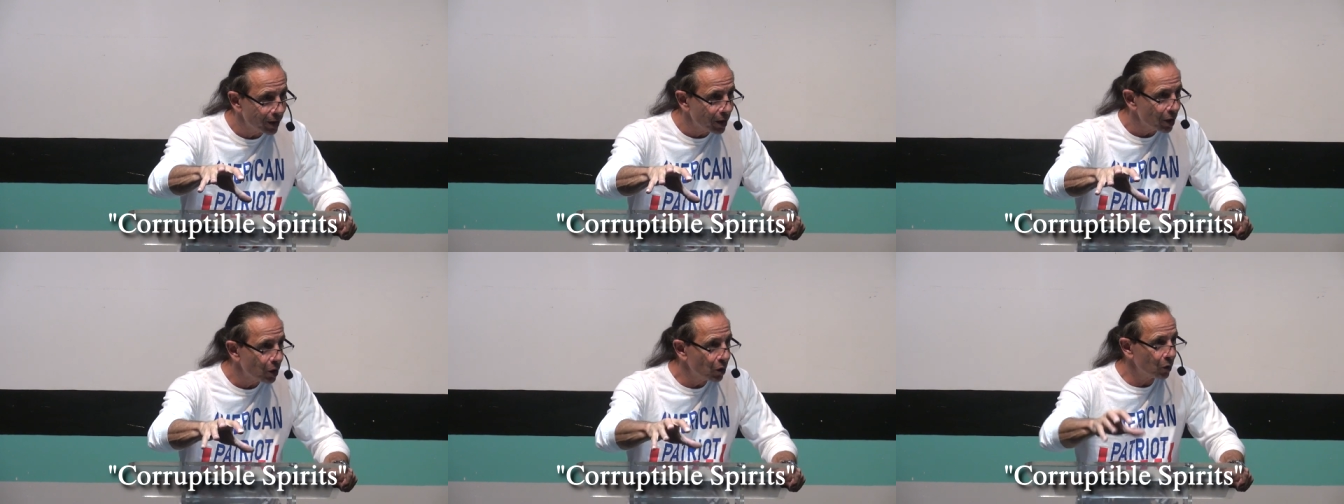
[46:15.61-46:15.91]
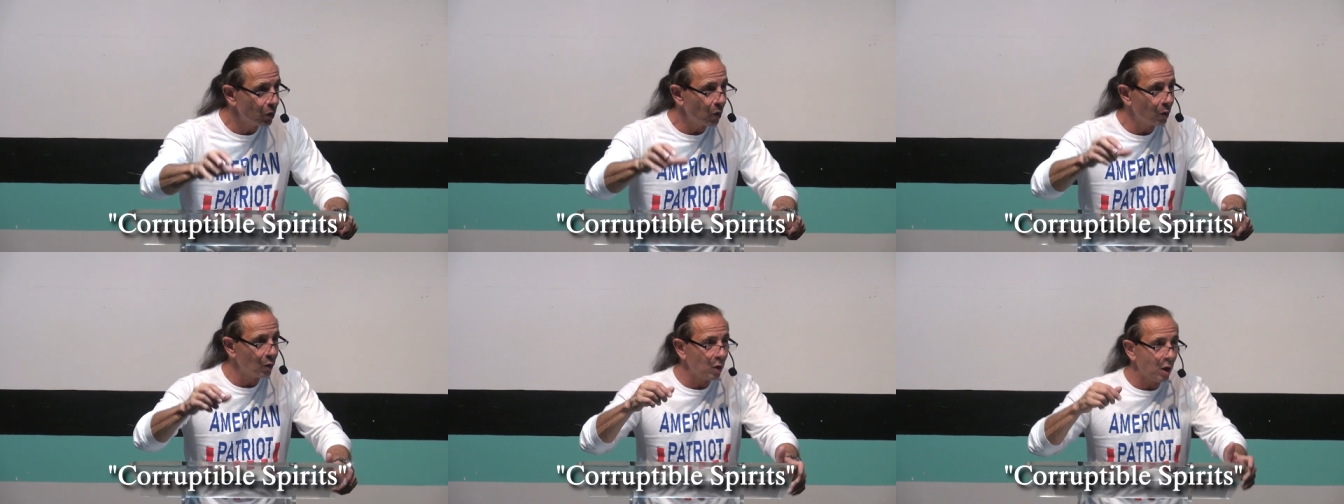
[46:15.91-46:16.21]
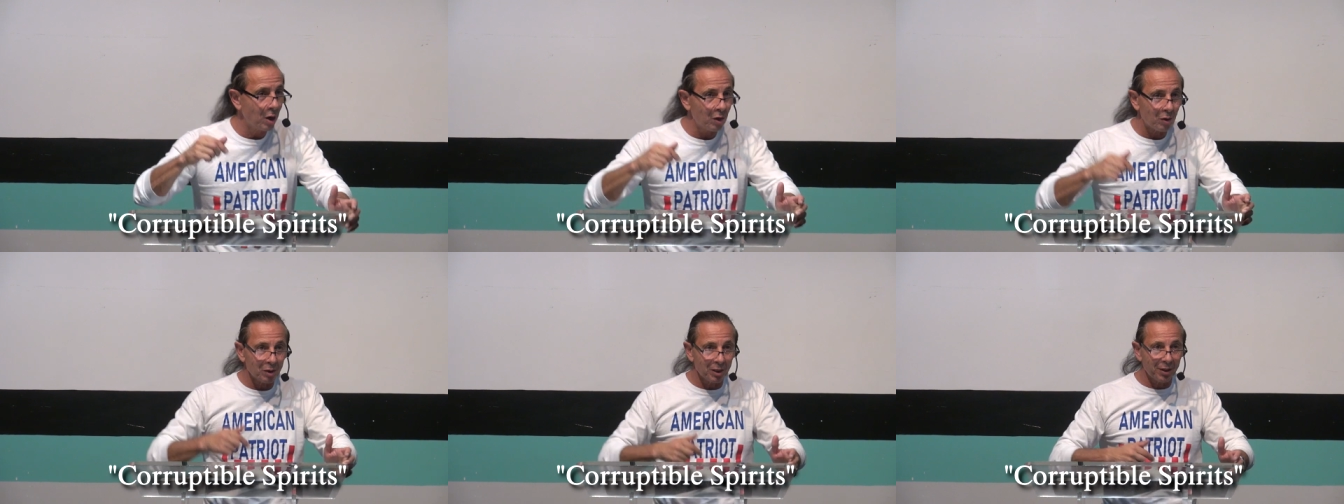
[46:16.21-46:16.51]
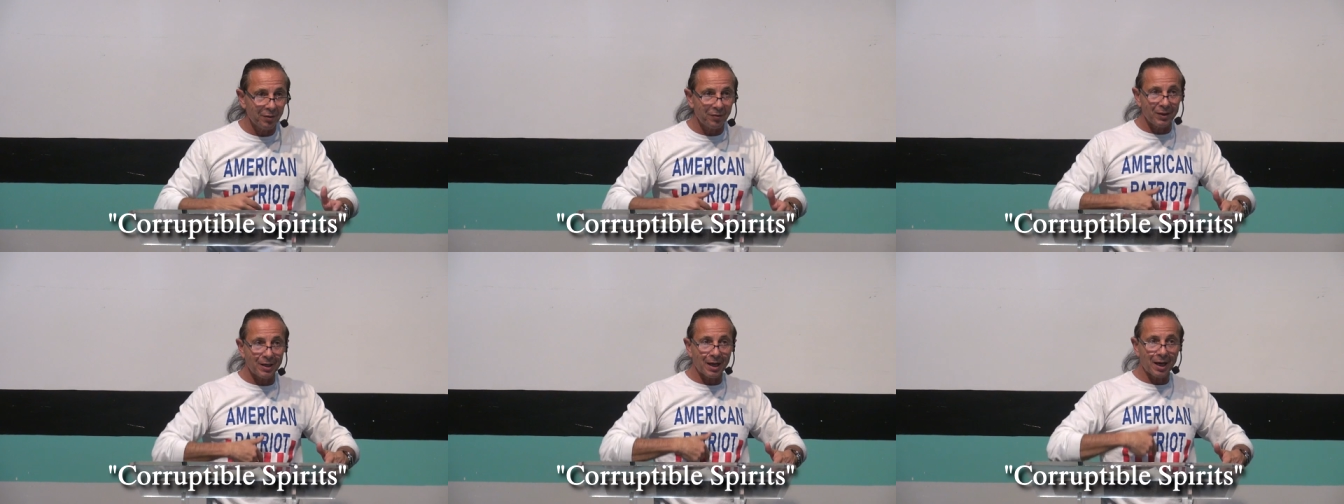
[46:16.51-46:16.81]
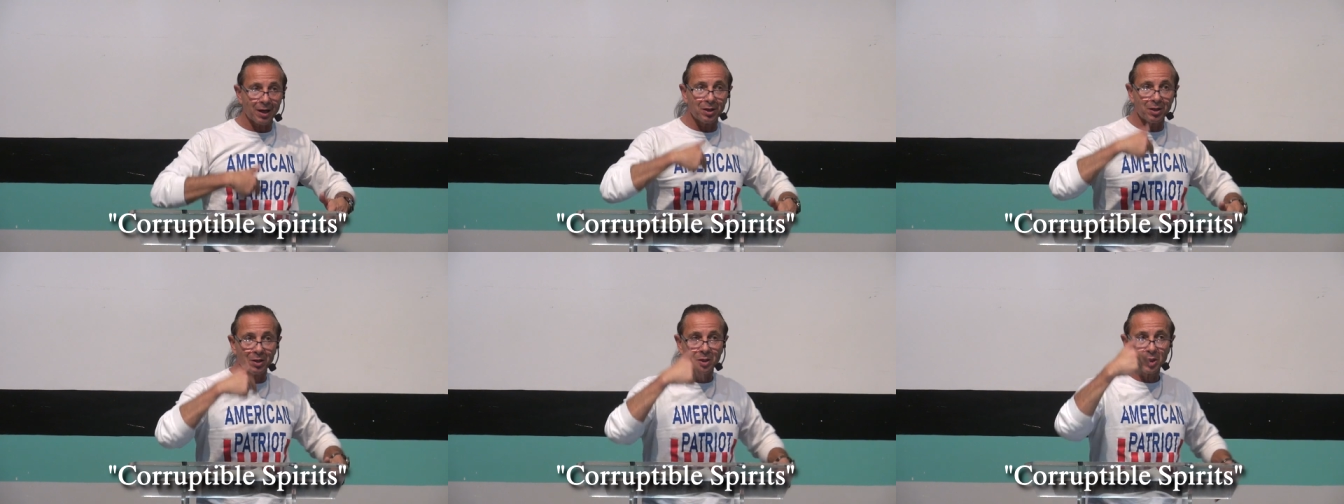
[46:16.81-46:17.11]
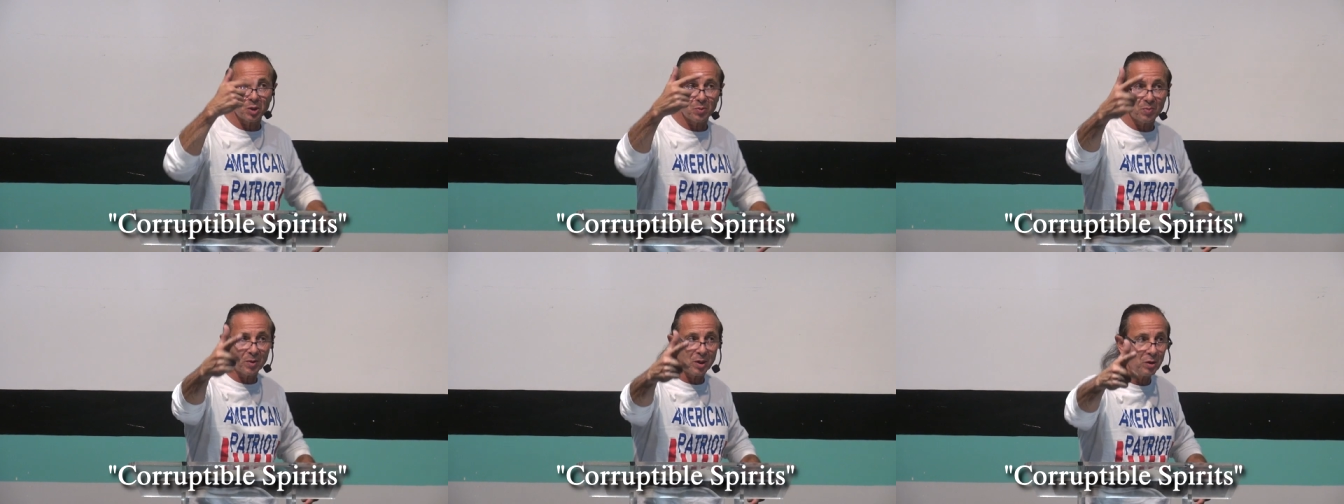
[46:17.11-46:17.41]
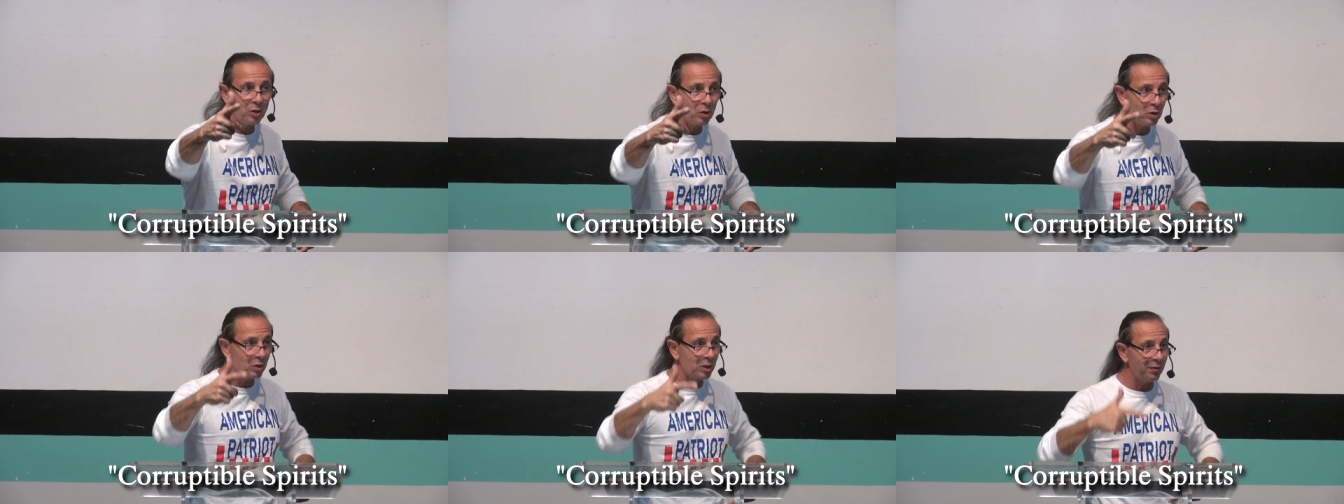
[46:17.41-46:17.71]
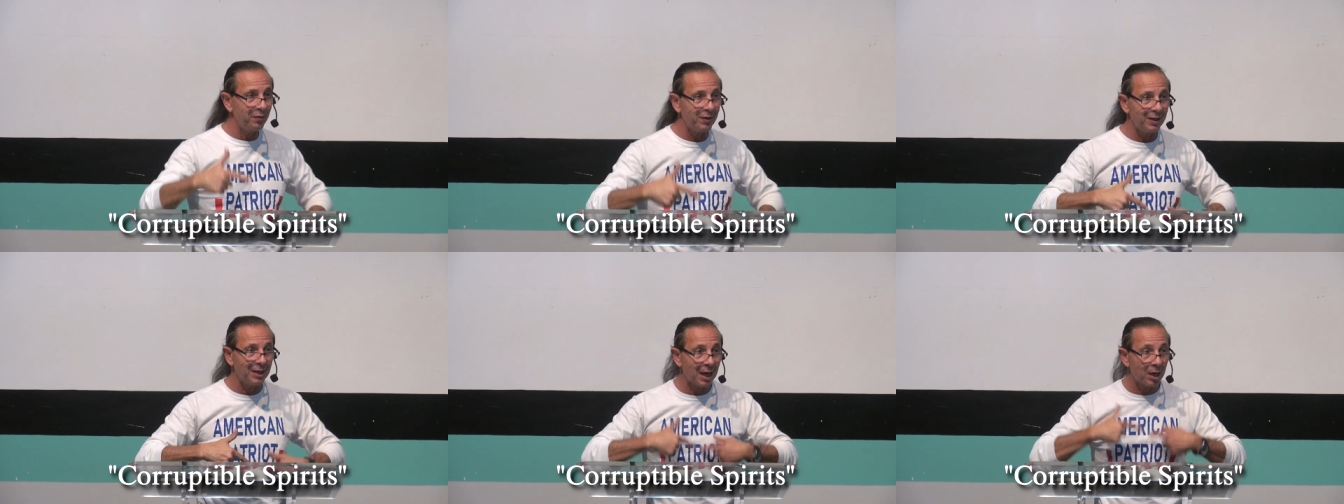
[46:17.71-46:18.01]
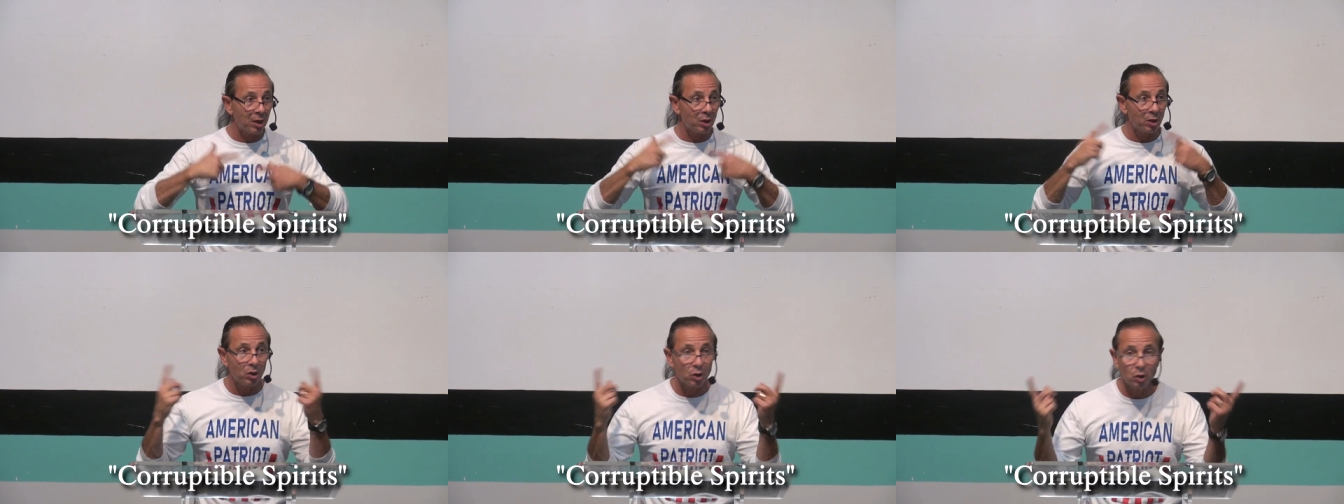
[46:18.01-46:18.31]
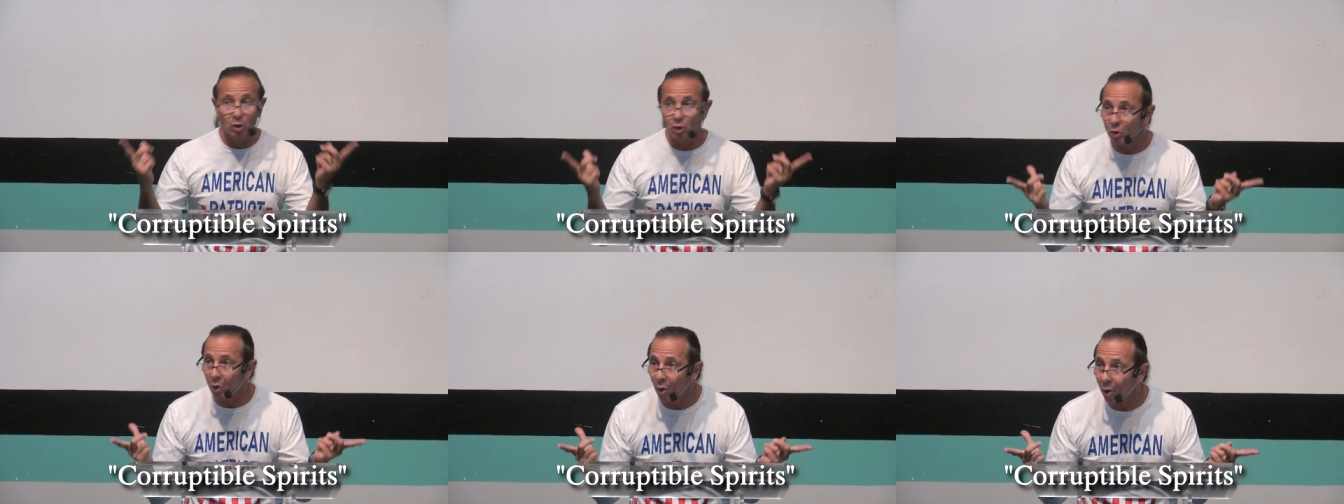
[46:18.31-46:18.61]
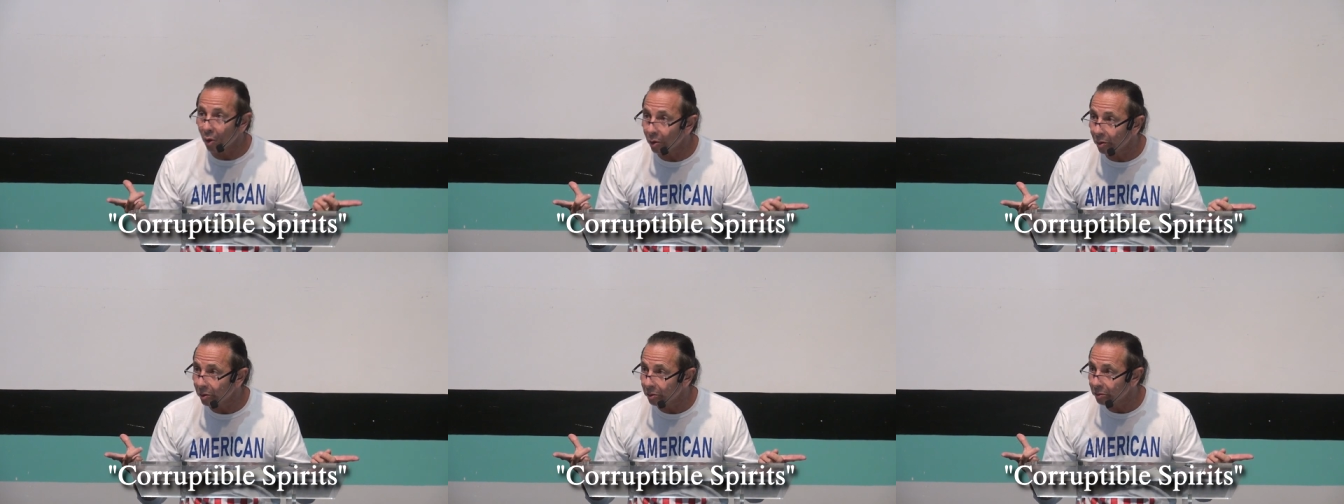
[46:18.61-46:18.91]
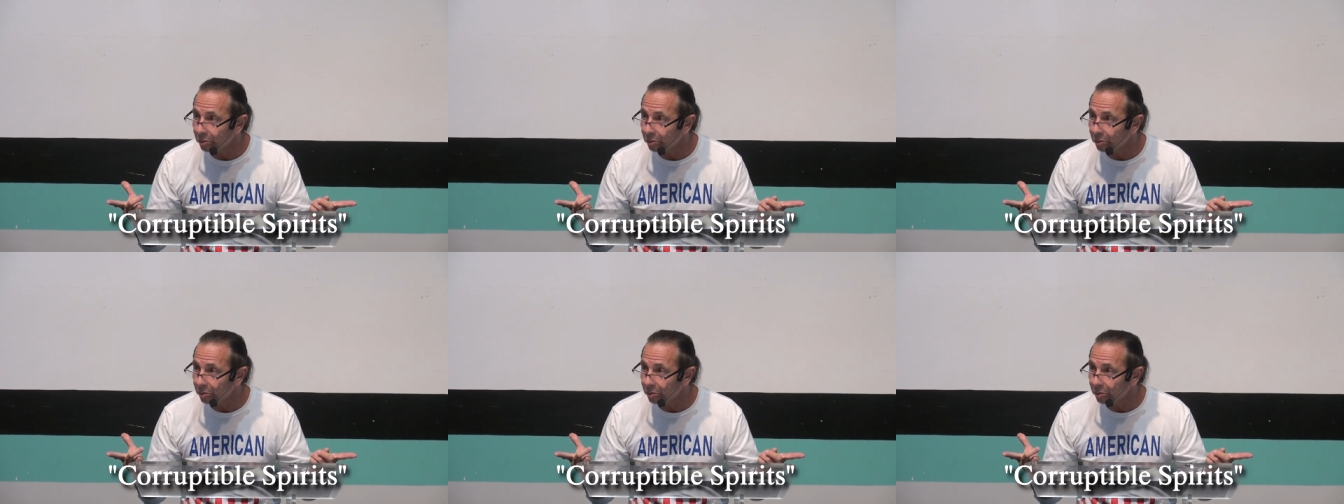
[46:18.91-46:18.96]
You're no longer living out of the spirit, you're living out of the soul.